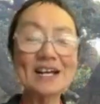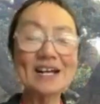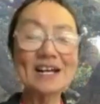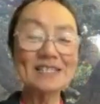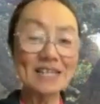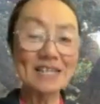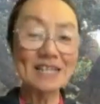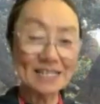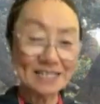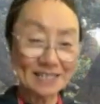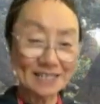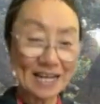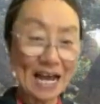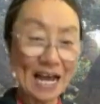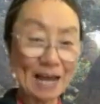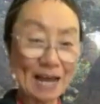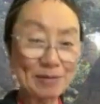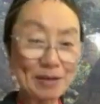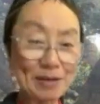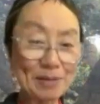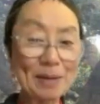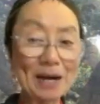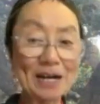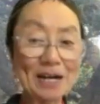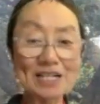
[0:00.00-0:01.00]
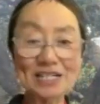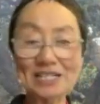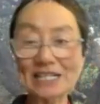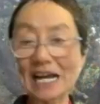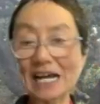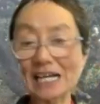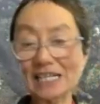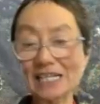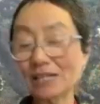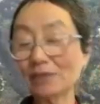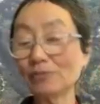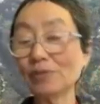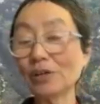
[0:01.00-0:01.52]
This time in Mount
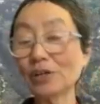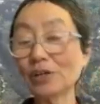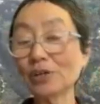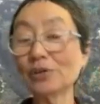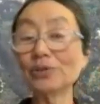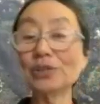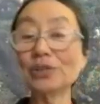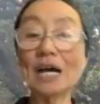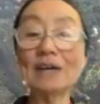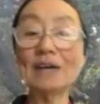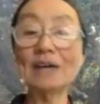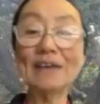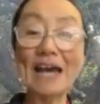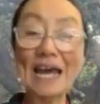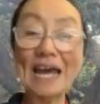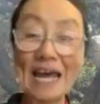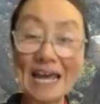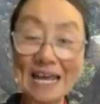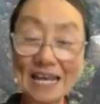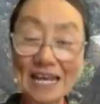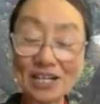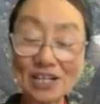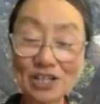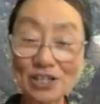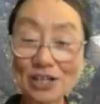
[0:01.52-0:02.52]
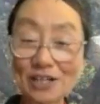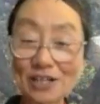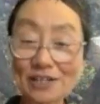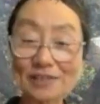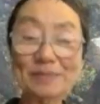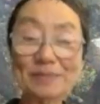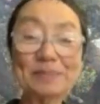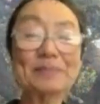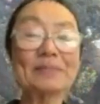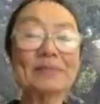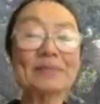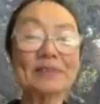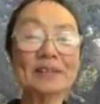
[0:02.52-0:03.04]
Shasta, we're going to have
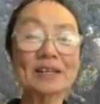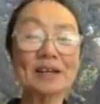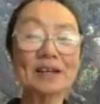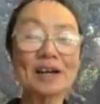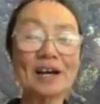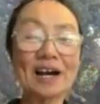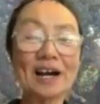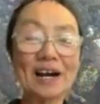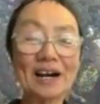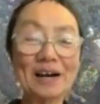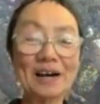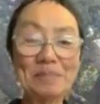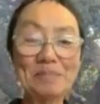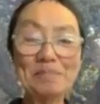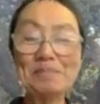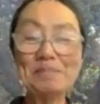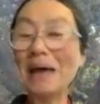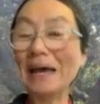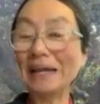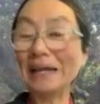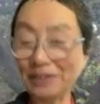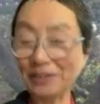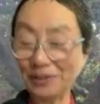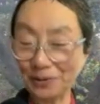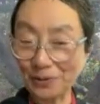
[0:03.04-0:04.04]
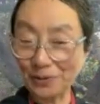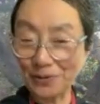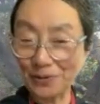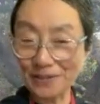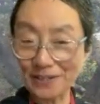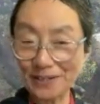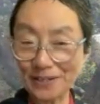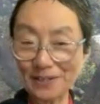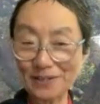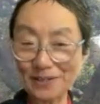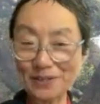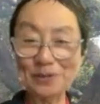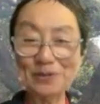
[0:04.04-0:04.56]
Asian
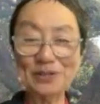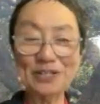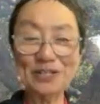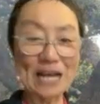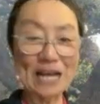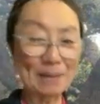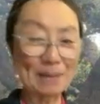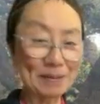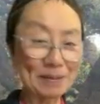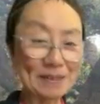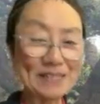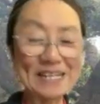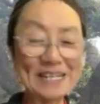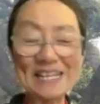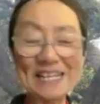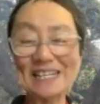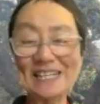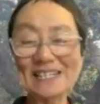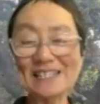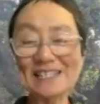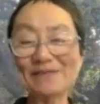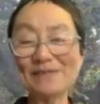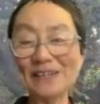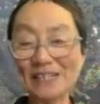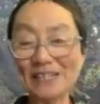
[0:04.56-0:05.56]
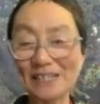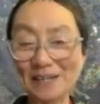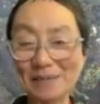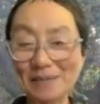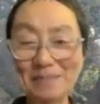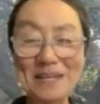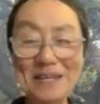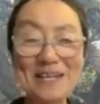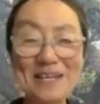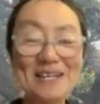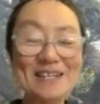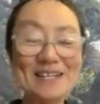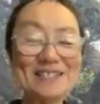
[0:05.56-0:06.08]
menus. So Japanese,
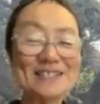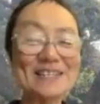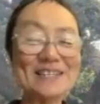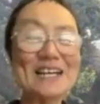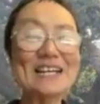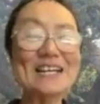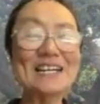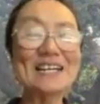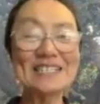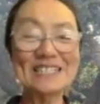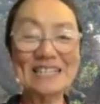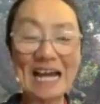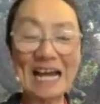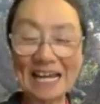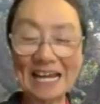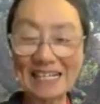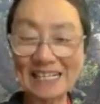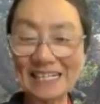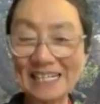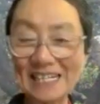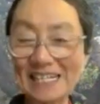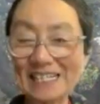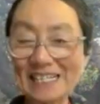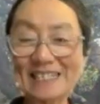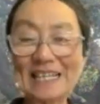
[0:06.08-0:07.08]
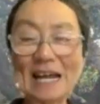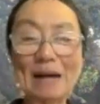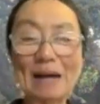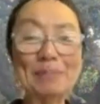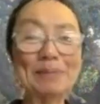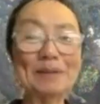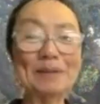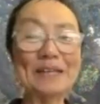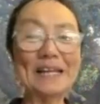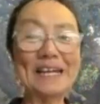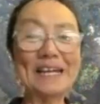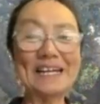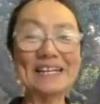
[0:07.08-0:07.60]
Vietnamese, Chinese
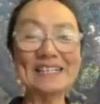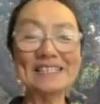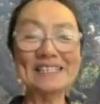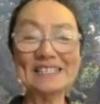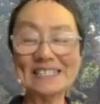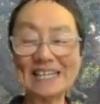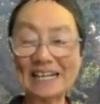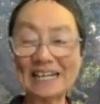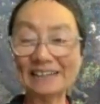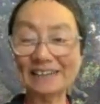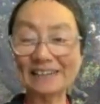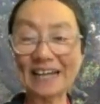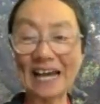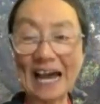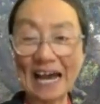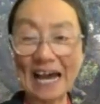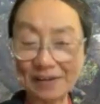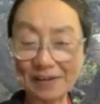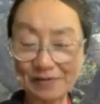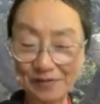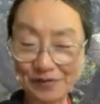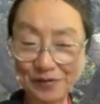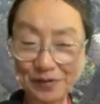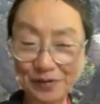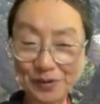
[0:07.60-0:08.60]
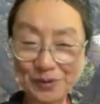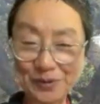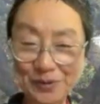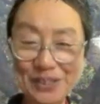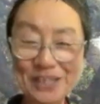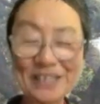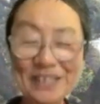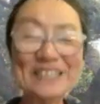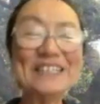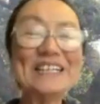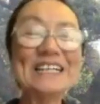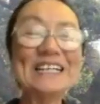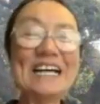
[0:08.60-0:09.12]
dumplings, and Thai
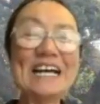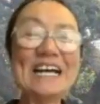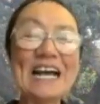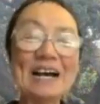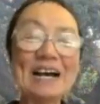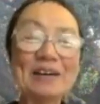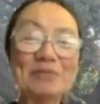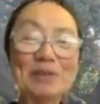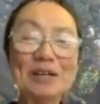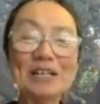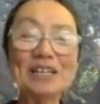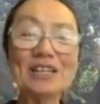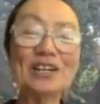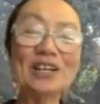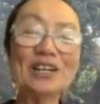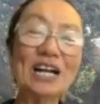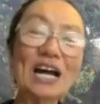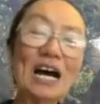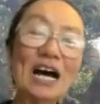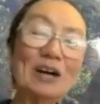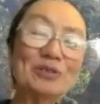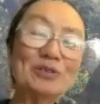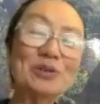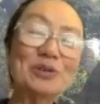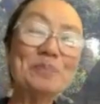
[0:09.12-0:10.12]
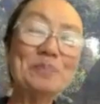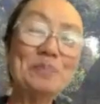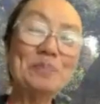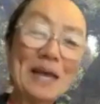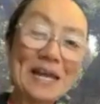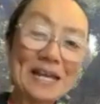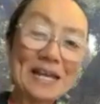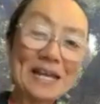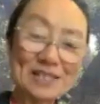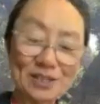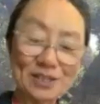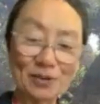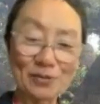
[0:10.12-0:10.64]
food. And we learn how to
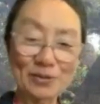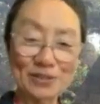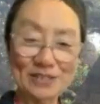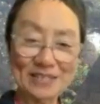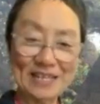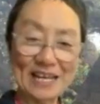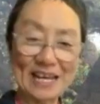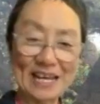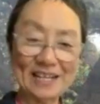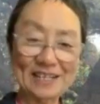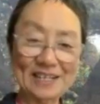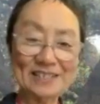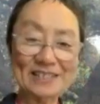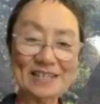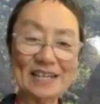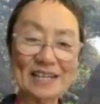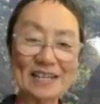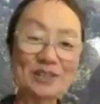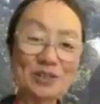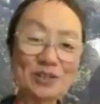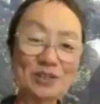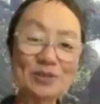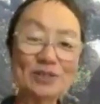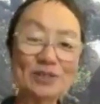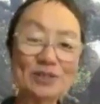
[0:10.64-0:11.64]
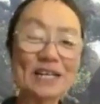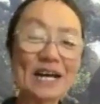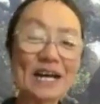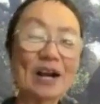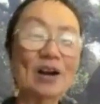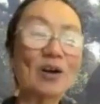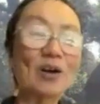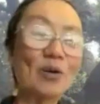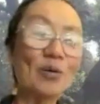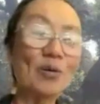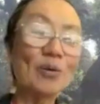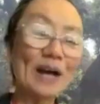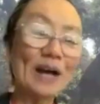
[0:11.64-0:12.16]
make those things and using
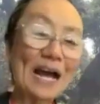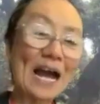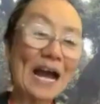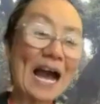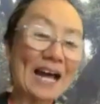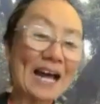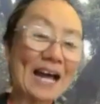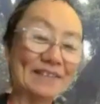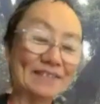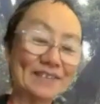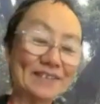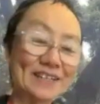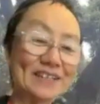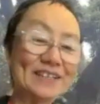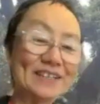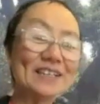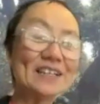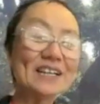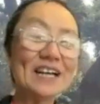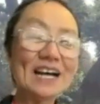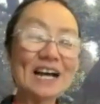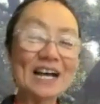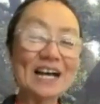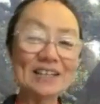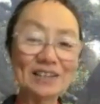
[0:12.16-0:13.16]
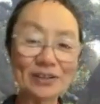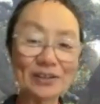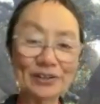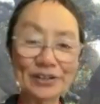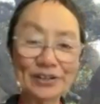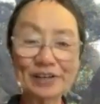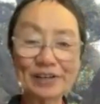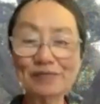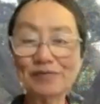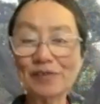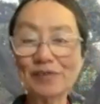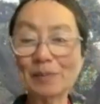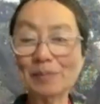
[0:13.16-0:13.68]
our own hand and
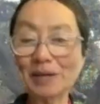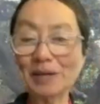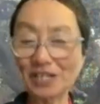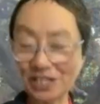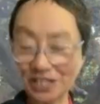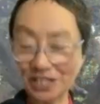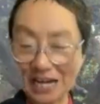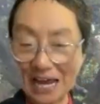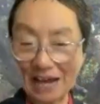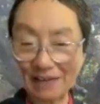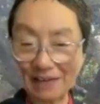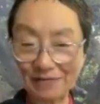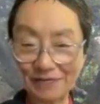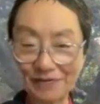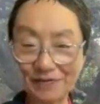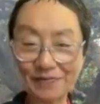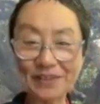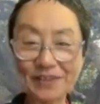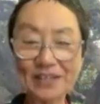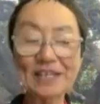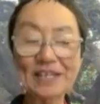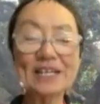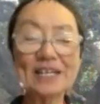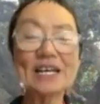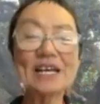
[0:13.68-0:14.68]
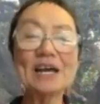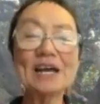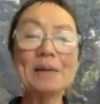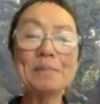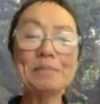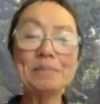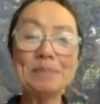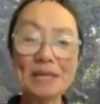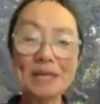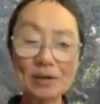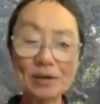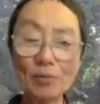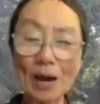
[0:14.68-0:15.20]
learning from a chef.
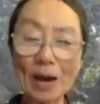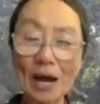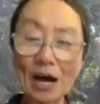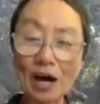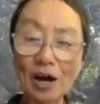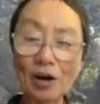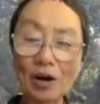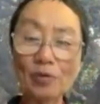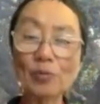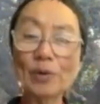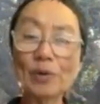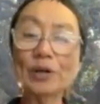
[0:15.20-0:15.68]
Meanwhile,